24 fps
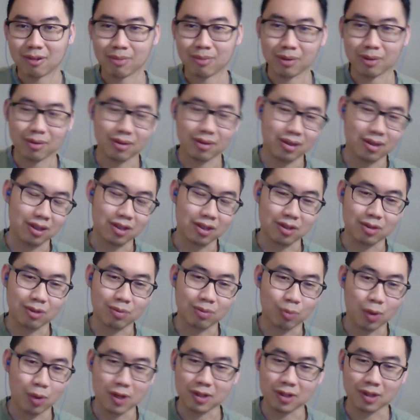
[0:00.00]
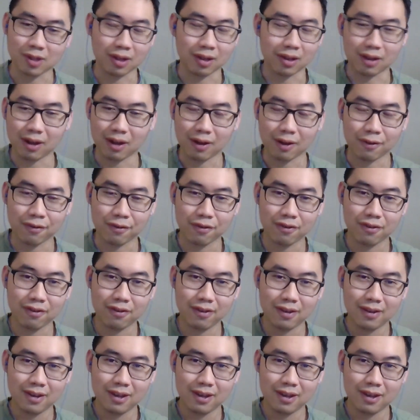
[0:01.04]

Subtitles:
but it just wasn't enough.